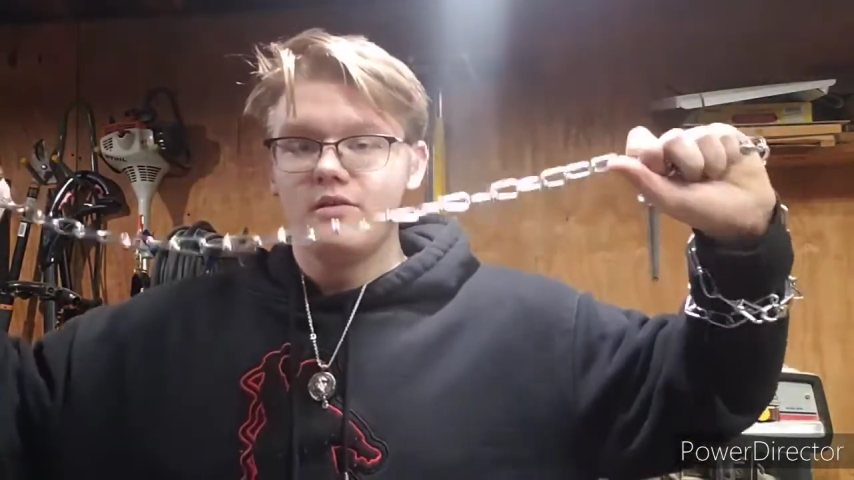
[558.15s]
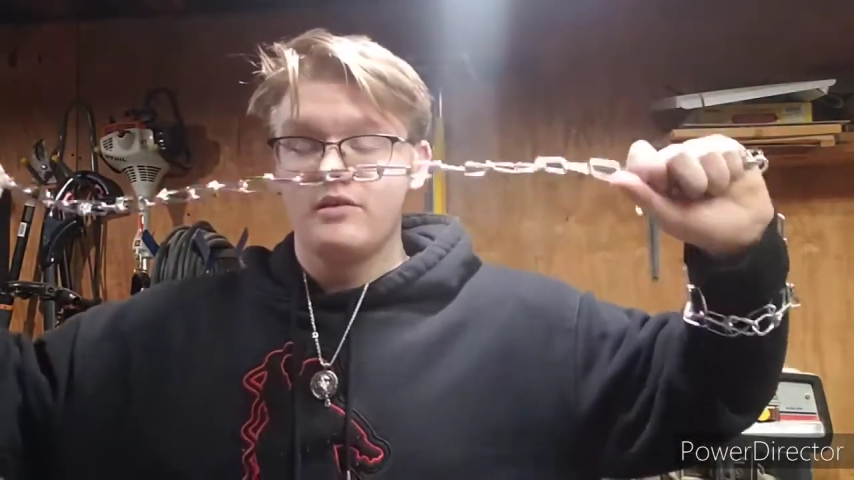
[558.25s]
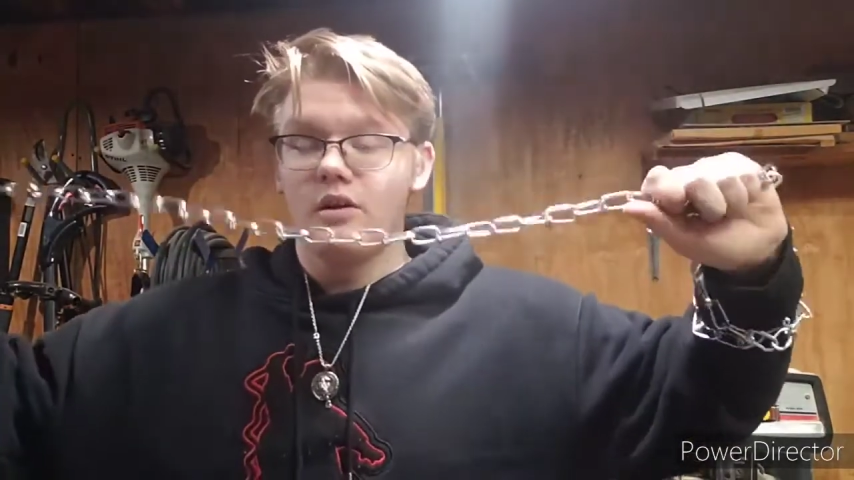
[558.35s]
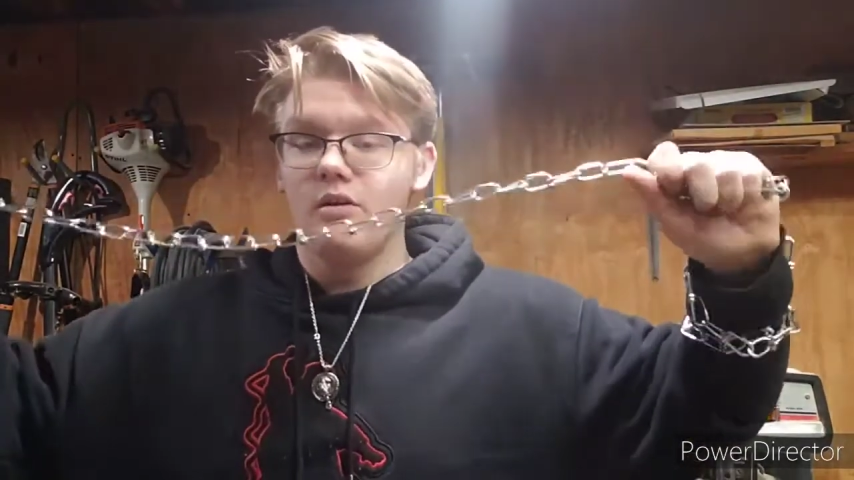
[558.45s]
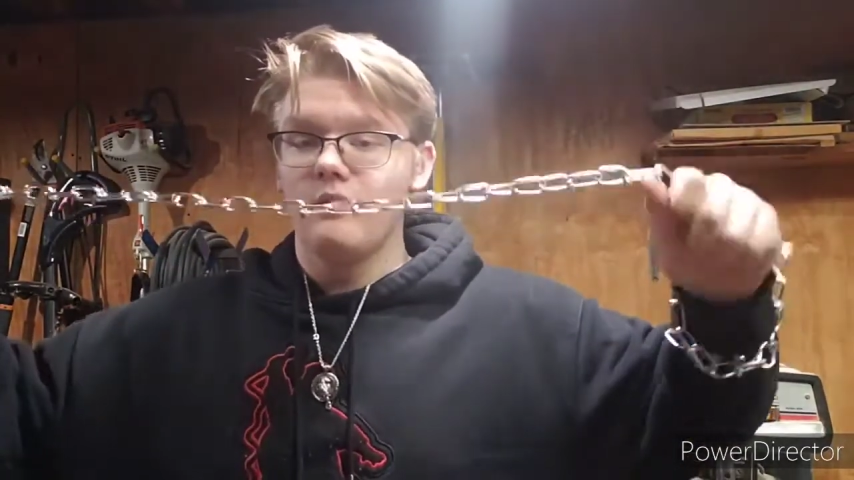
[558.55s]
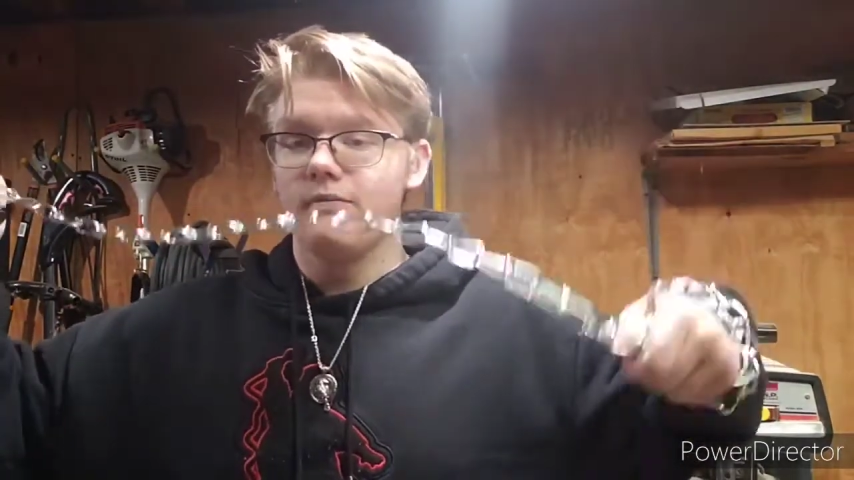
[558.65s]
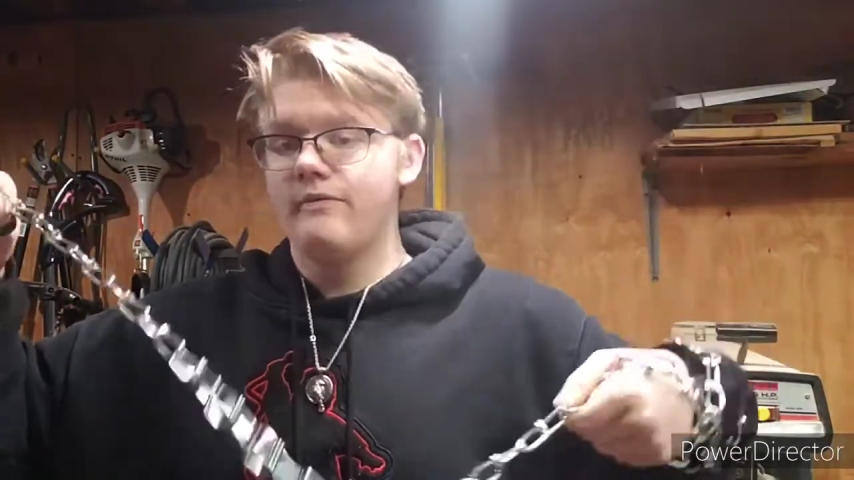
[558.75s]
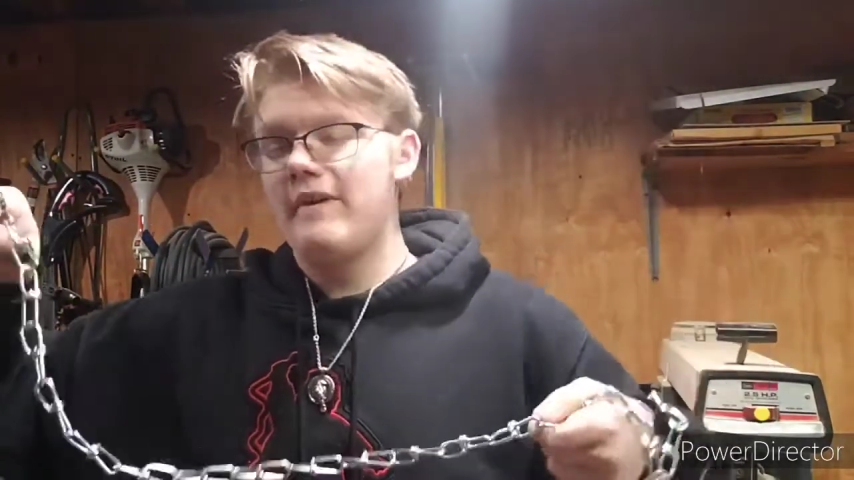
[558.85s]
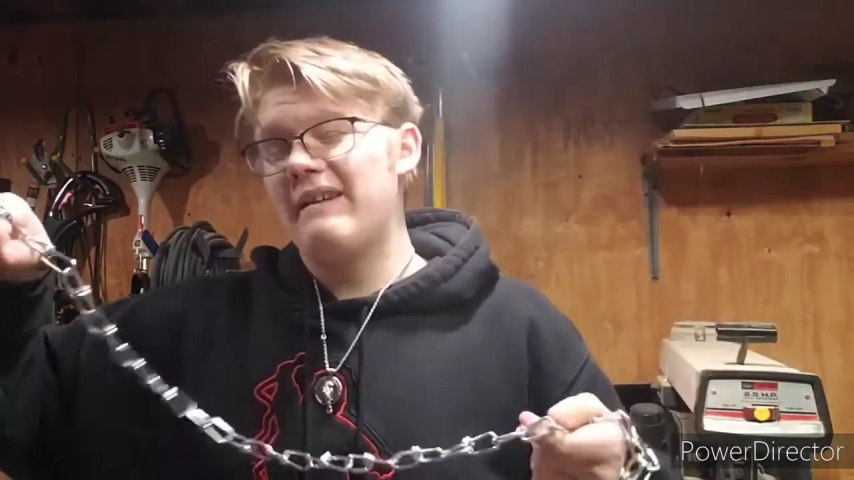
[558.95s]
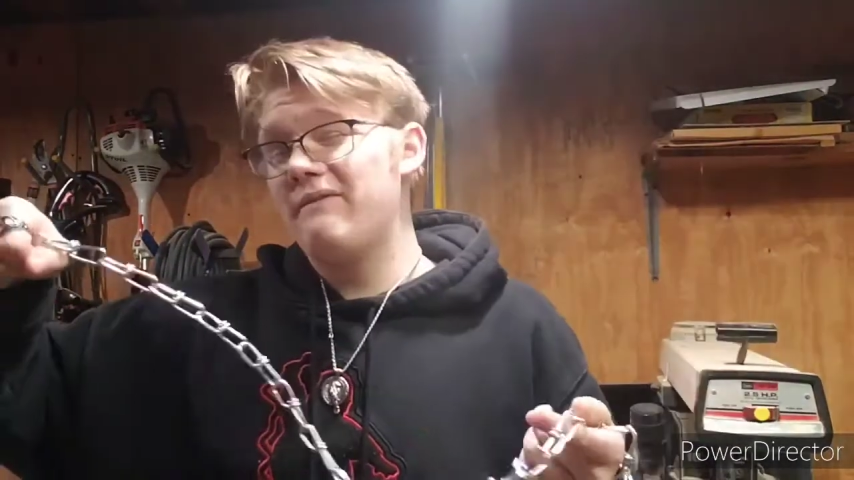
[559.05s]
So
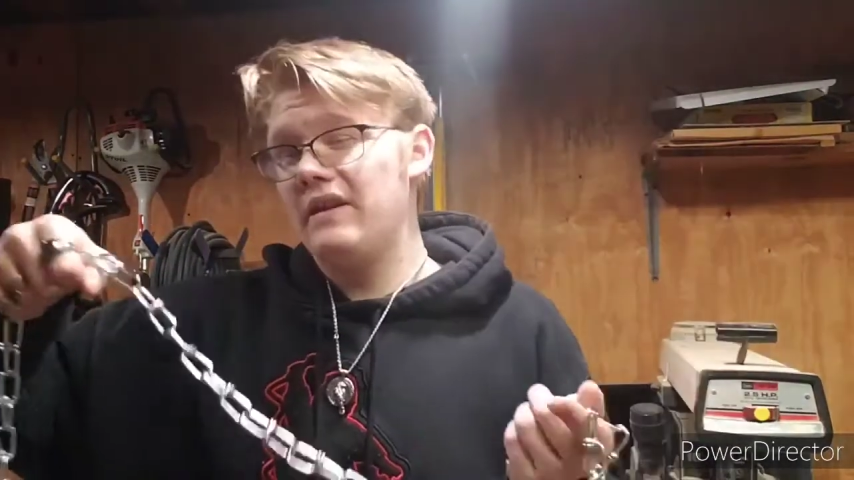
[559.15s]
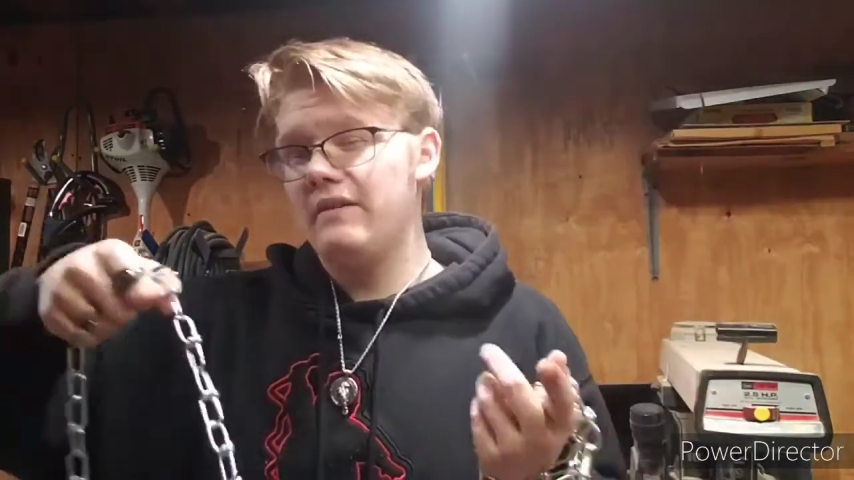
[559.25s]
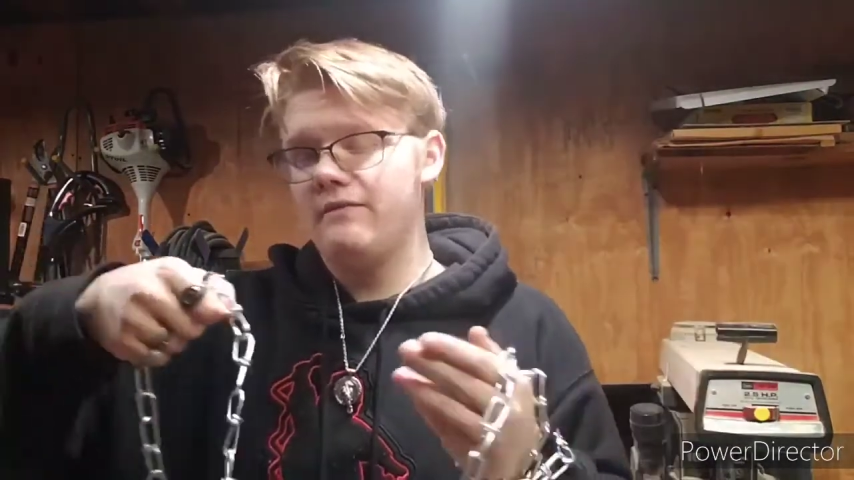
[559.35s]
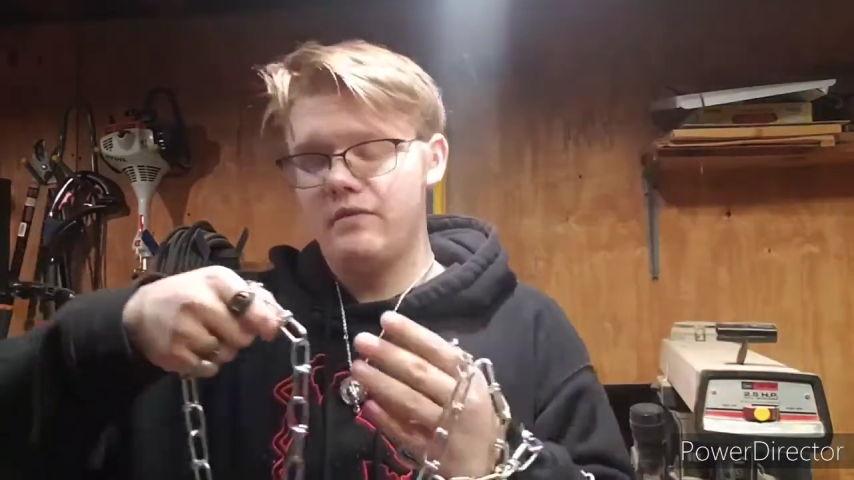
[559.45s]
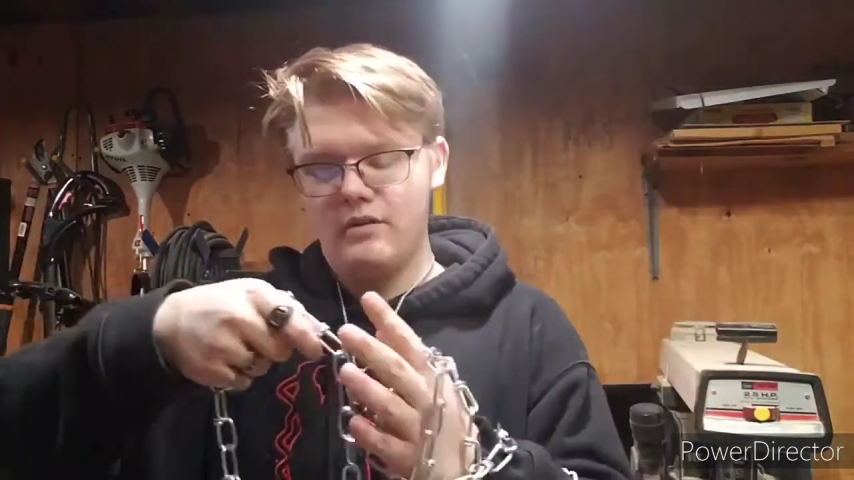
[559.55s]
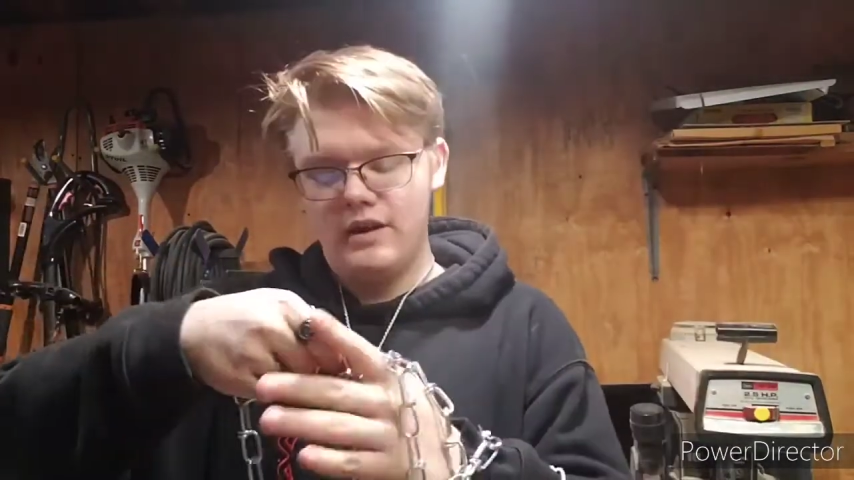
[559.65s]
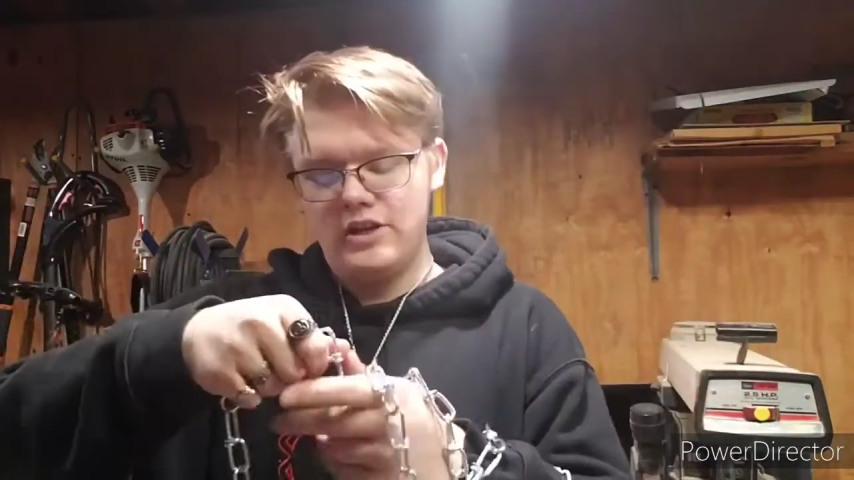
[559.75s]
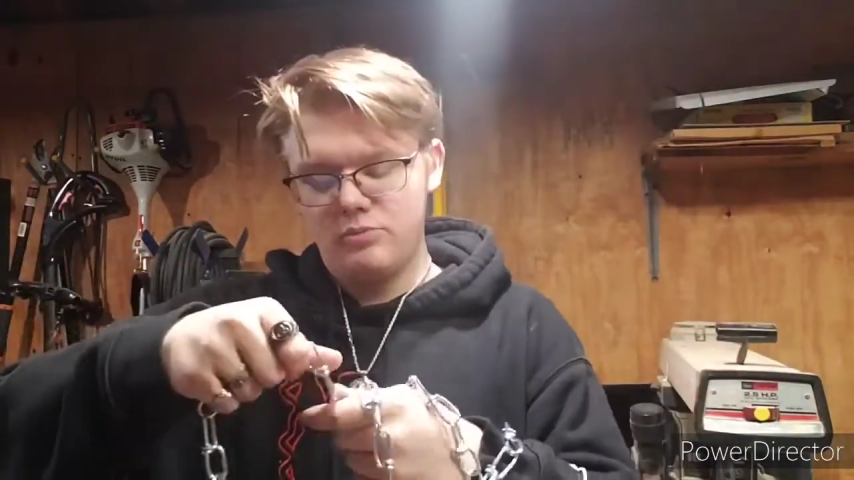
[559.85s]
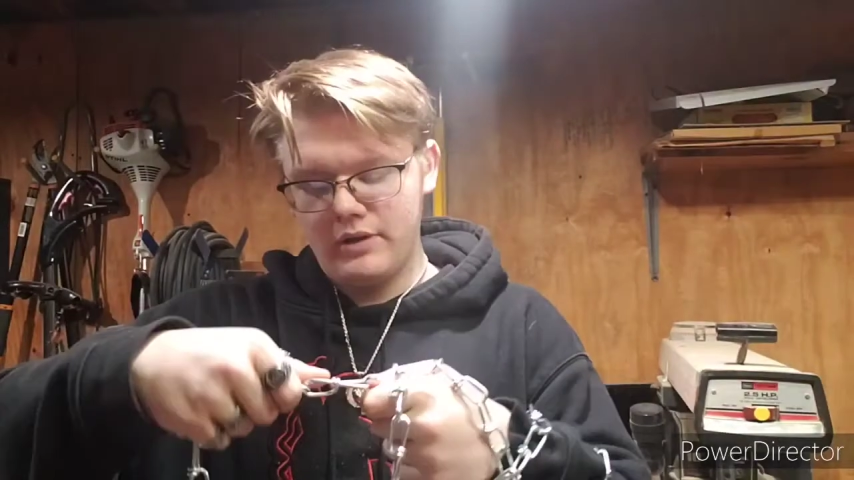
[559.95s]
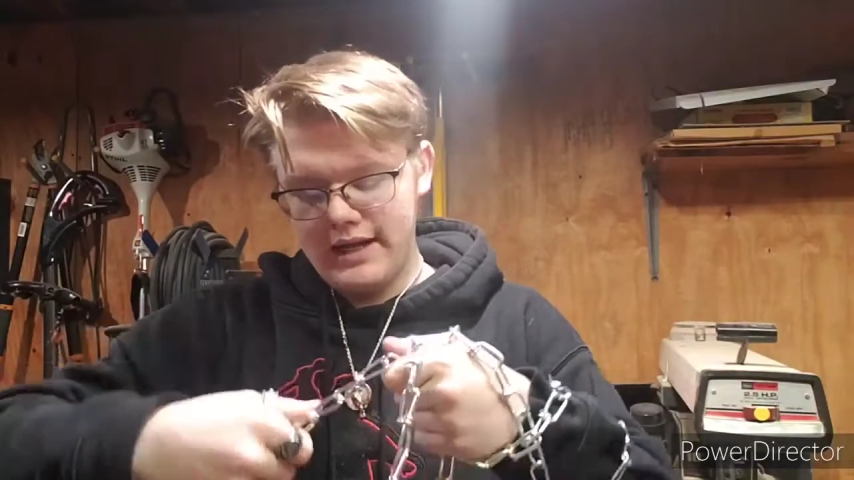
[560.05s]
5 feet for
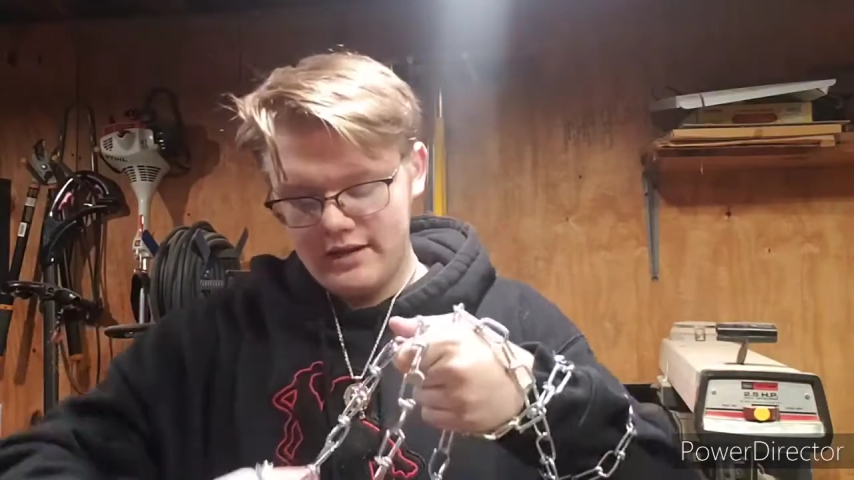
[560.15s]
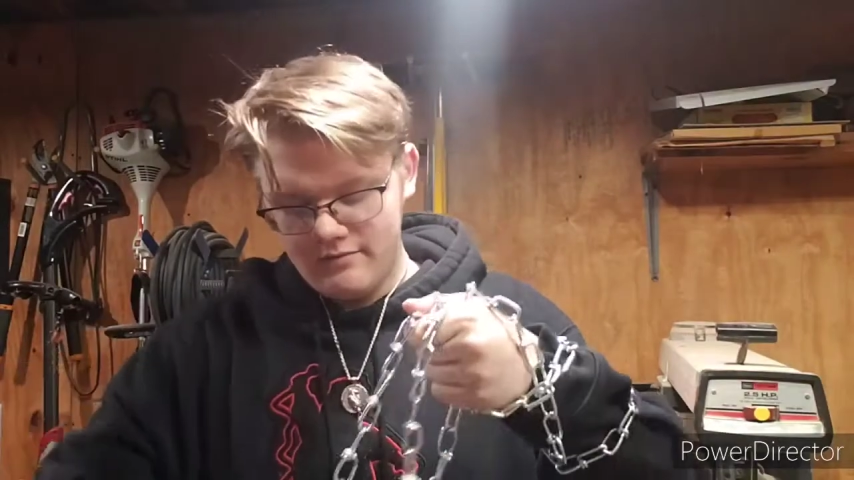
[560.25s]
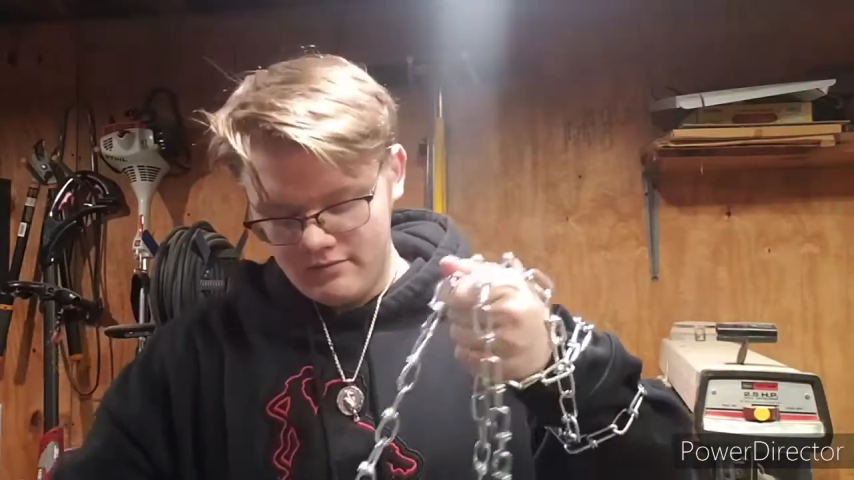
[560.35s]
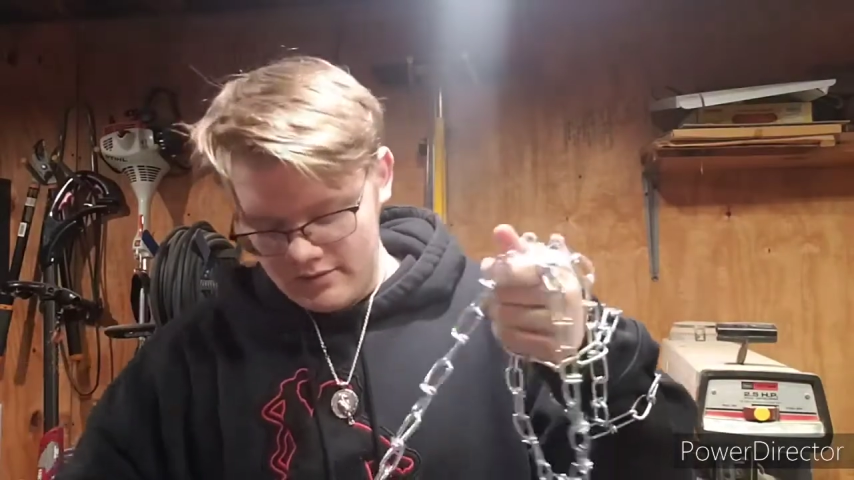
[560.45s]
each blade,